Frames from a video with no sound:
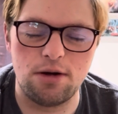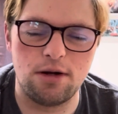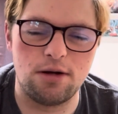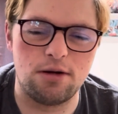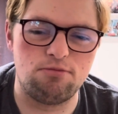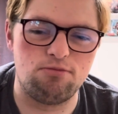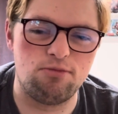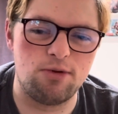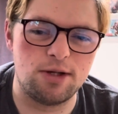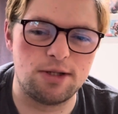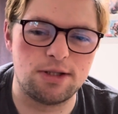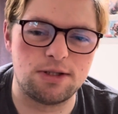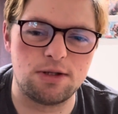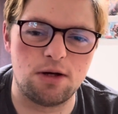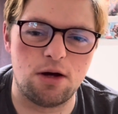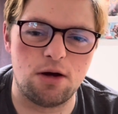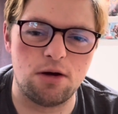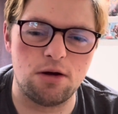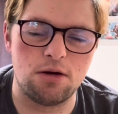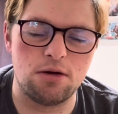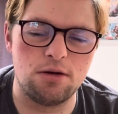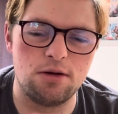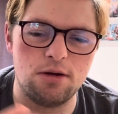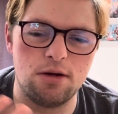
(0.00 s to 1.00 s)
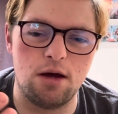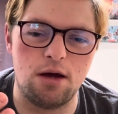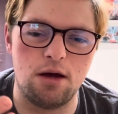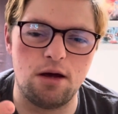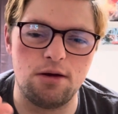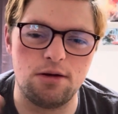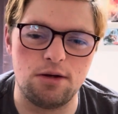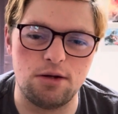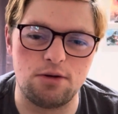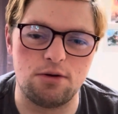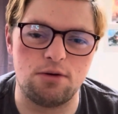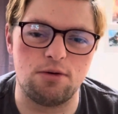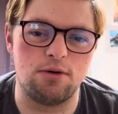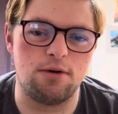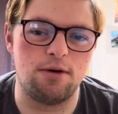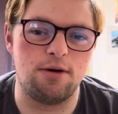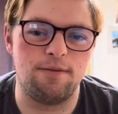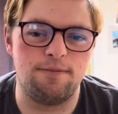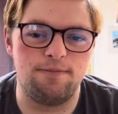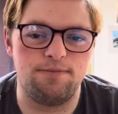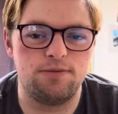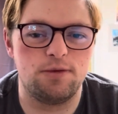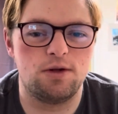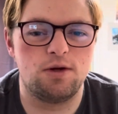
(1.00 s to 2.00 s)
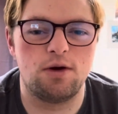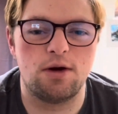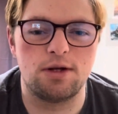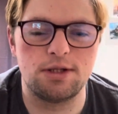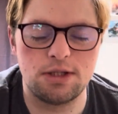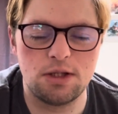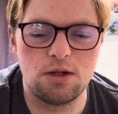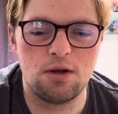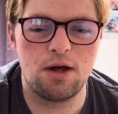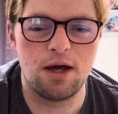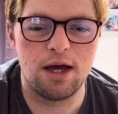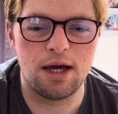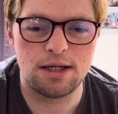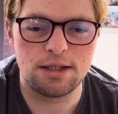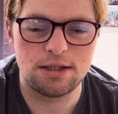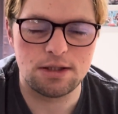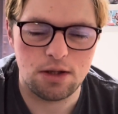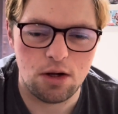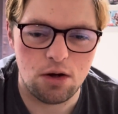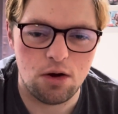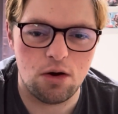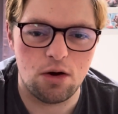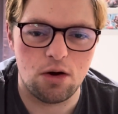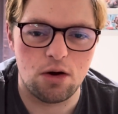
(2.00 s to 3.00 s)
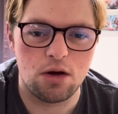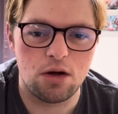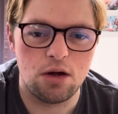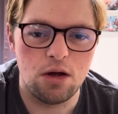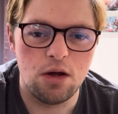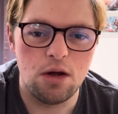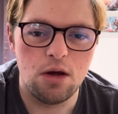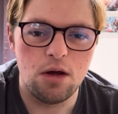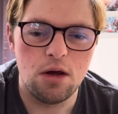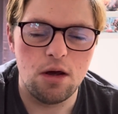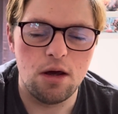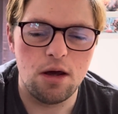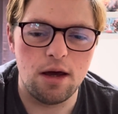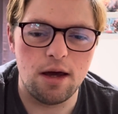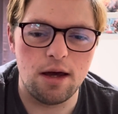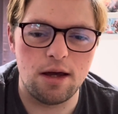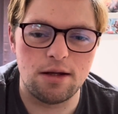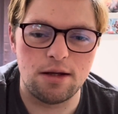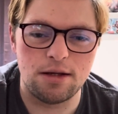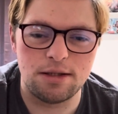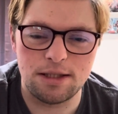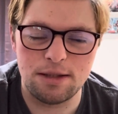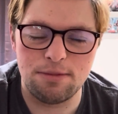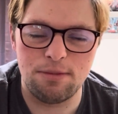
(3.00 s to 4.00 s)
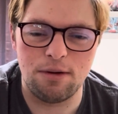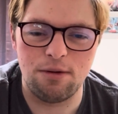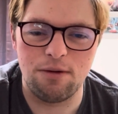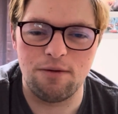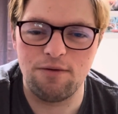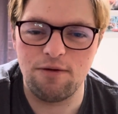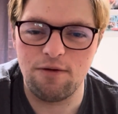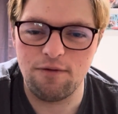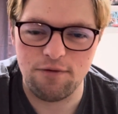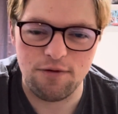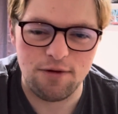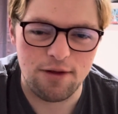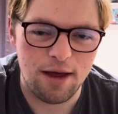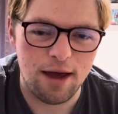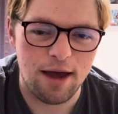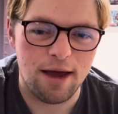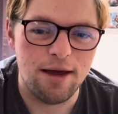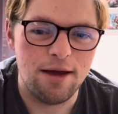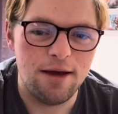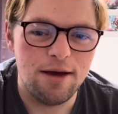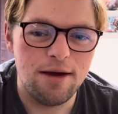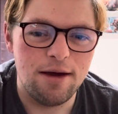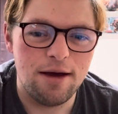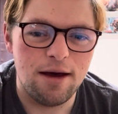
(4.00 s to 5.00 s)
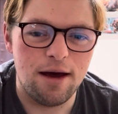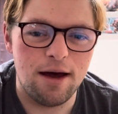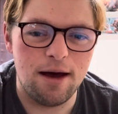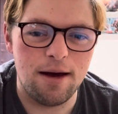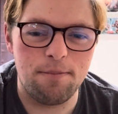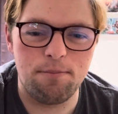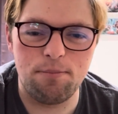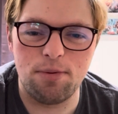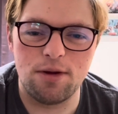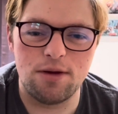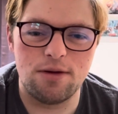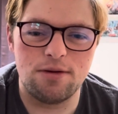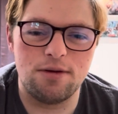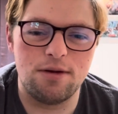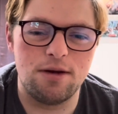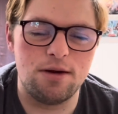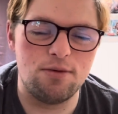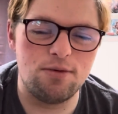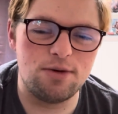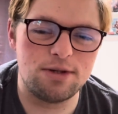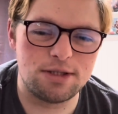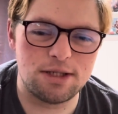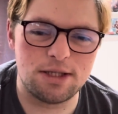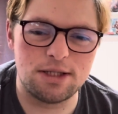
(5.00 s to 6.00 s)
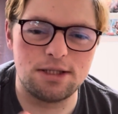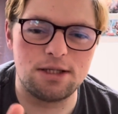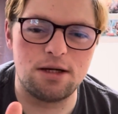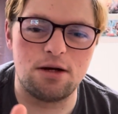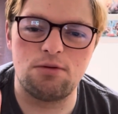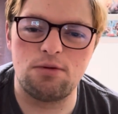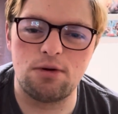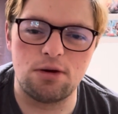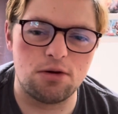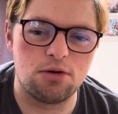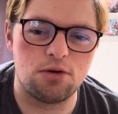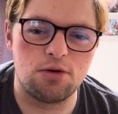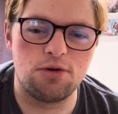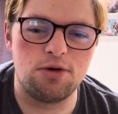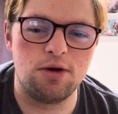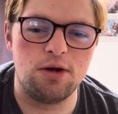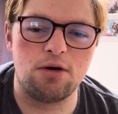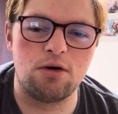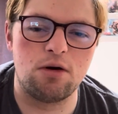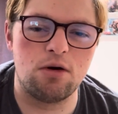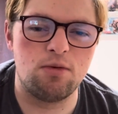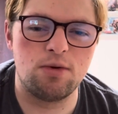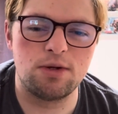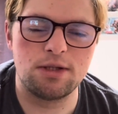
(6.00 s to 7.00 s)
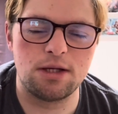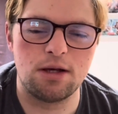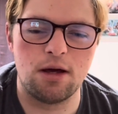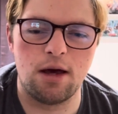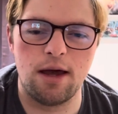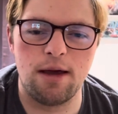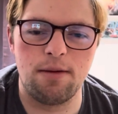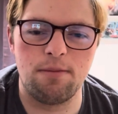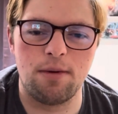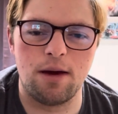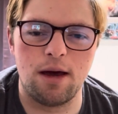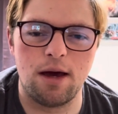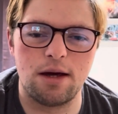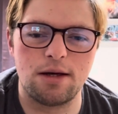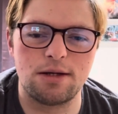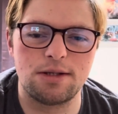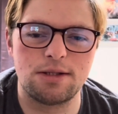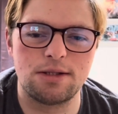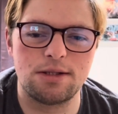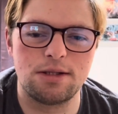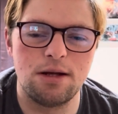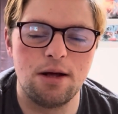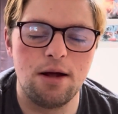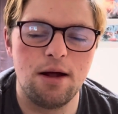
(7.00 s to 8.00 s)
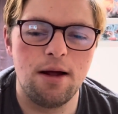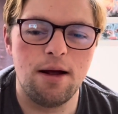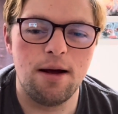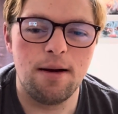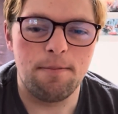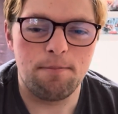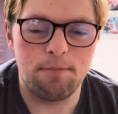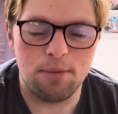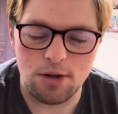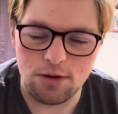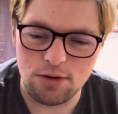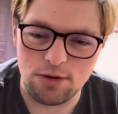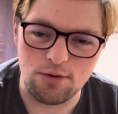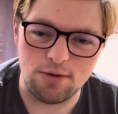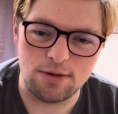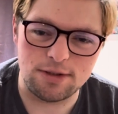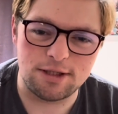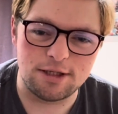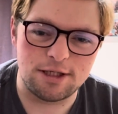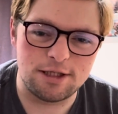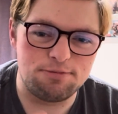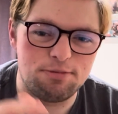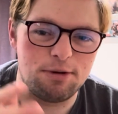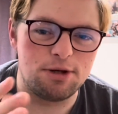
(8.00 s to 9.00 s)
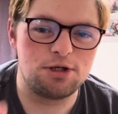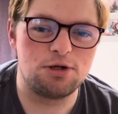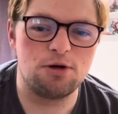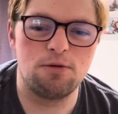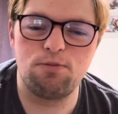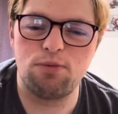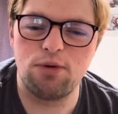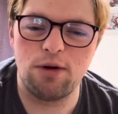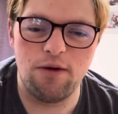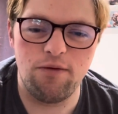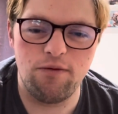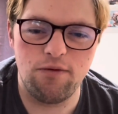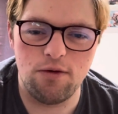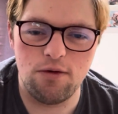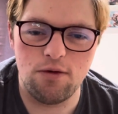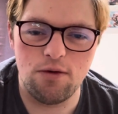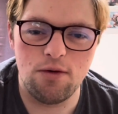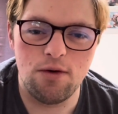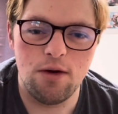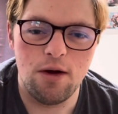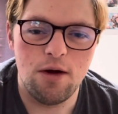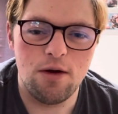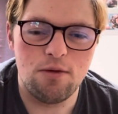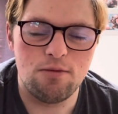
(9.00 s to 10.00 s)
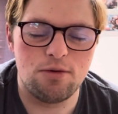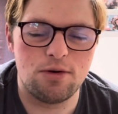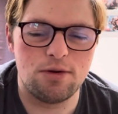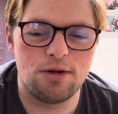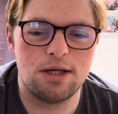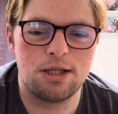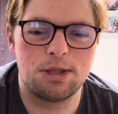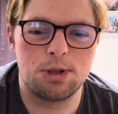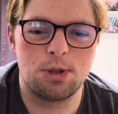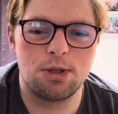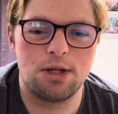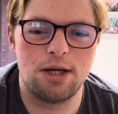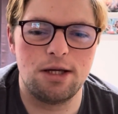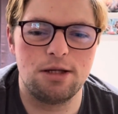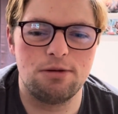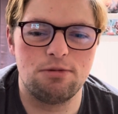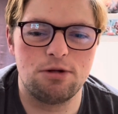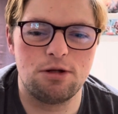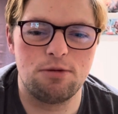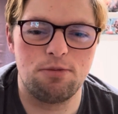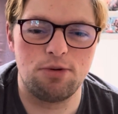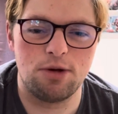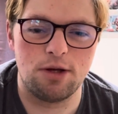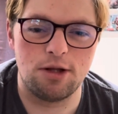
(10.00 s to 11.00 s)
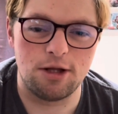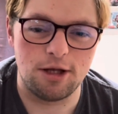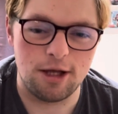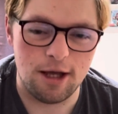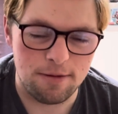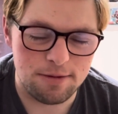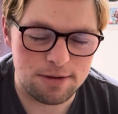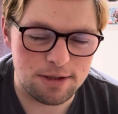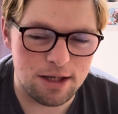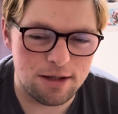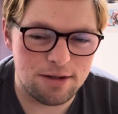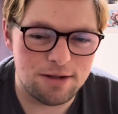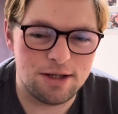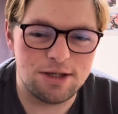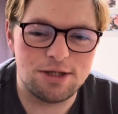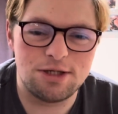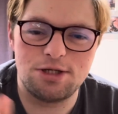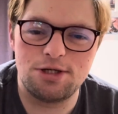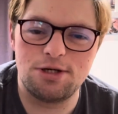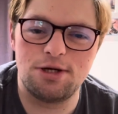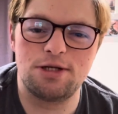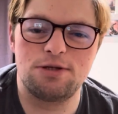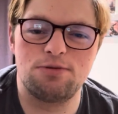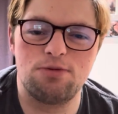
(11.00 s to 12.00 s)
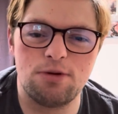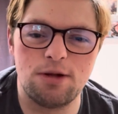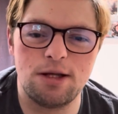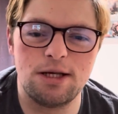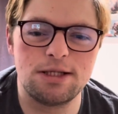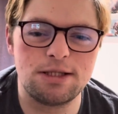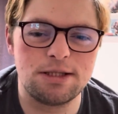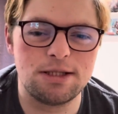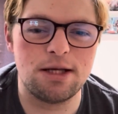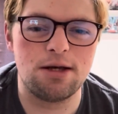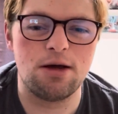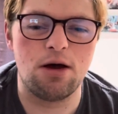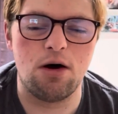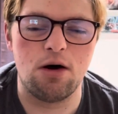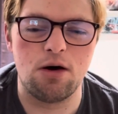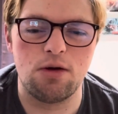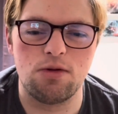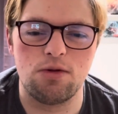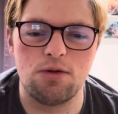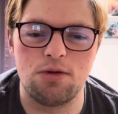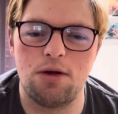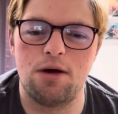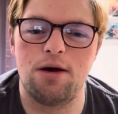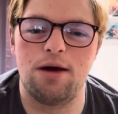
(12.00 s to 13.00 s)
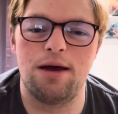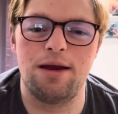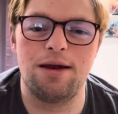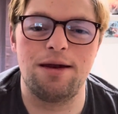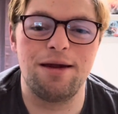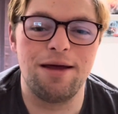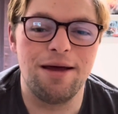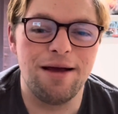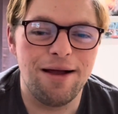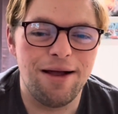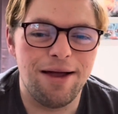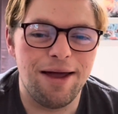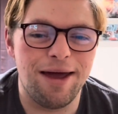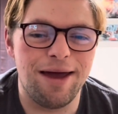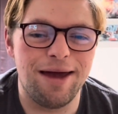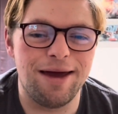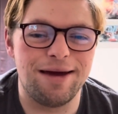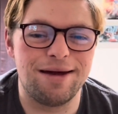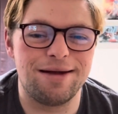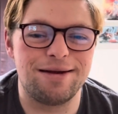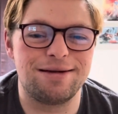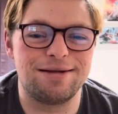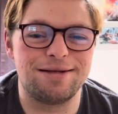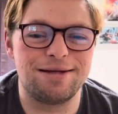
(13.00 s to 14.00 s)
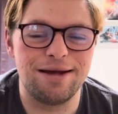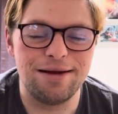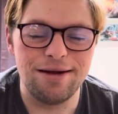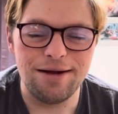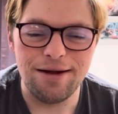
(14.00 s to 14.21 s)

and we saw, uh, you know, Godzilla X Kong, and I did my review for that, uh, but it was just in a regular theater. It wasn't IMAX, but there was a special preview released for Kingdom of the Planet of the Apes, and they just released it online, and